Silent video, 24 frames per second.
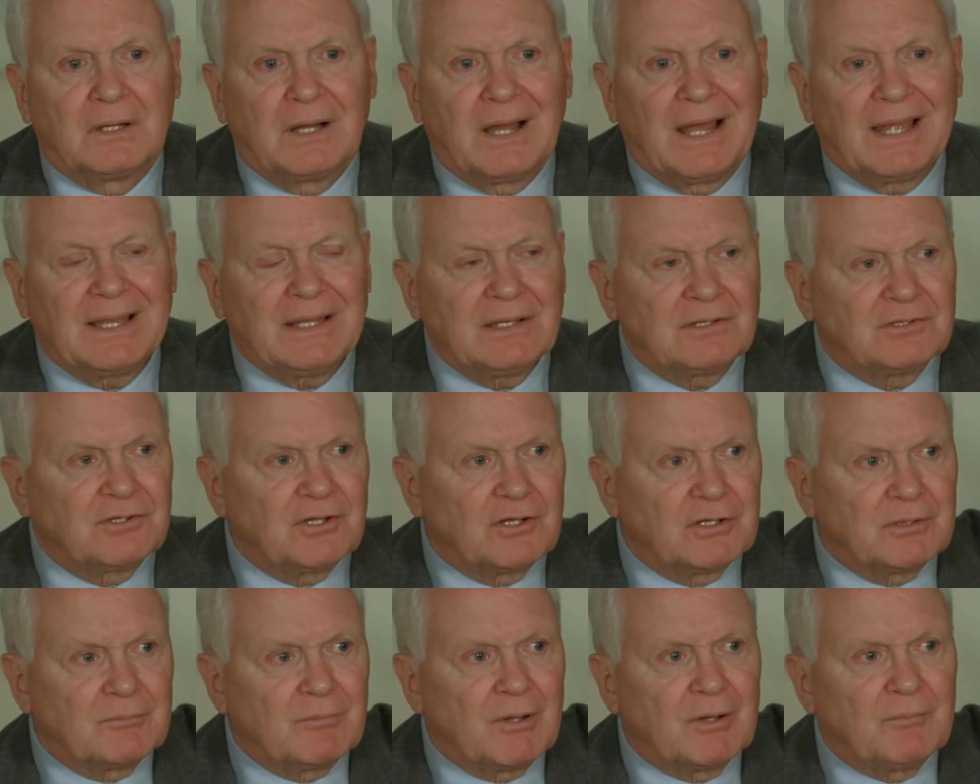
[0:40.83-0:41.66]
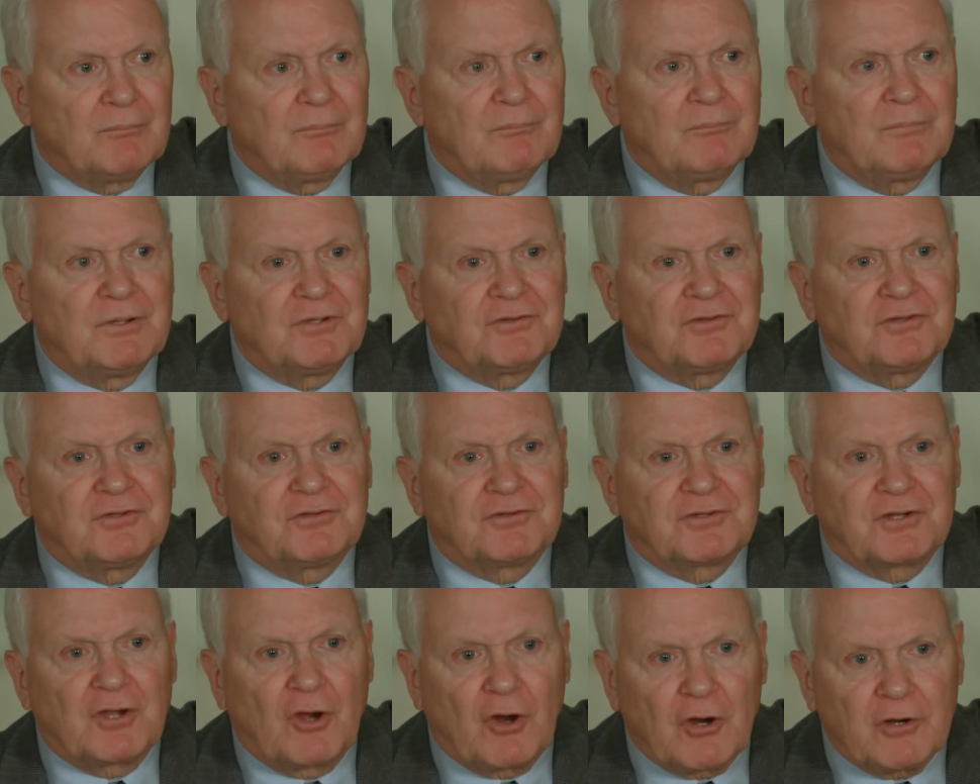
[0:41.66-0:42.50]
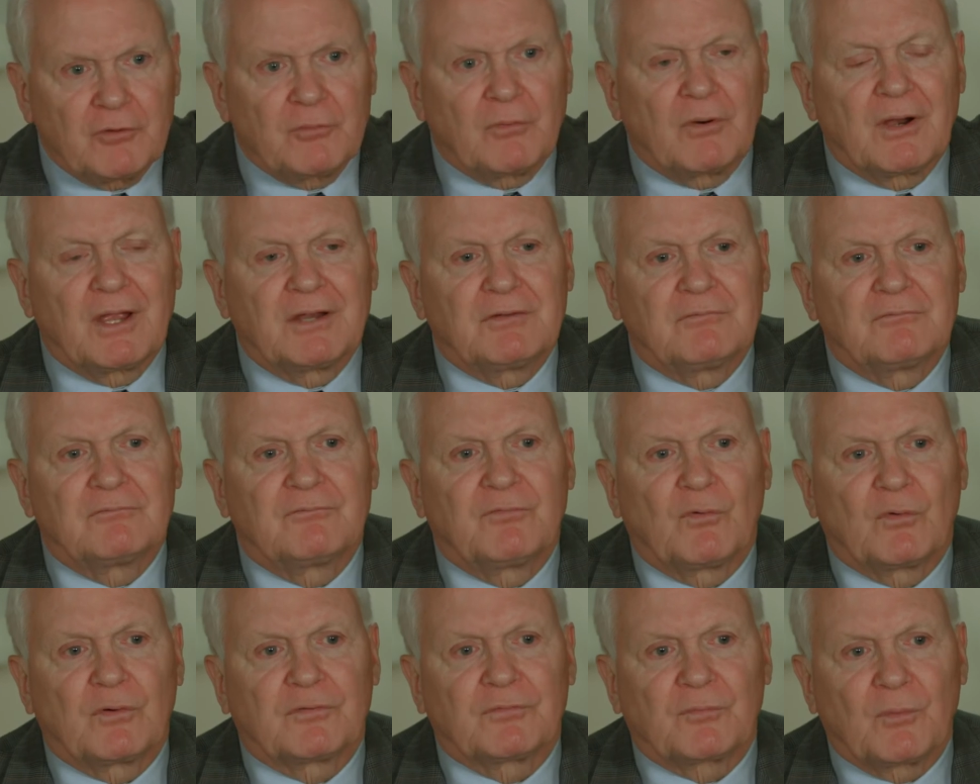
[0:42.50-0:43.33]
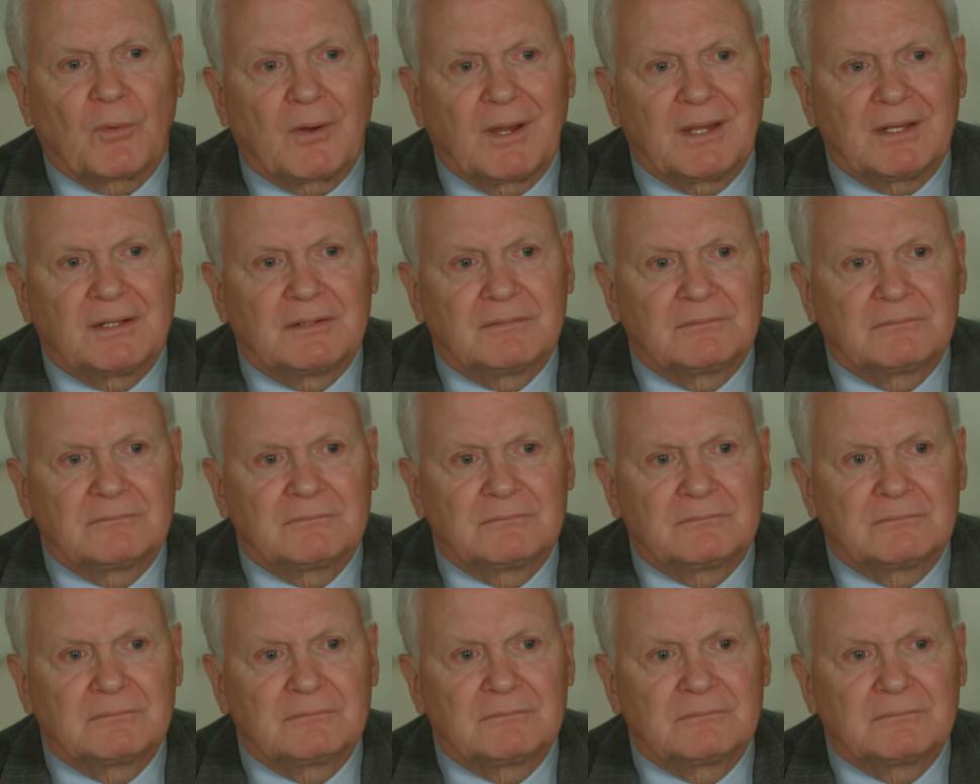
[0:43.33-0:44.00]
I can tell you about Mrs. Carnwright in fourth grade.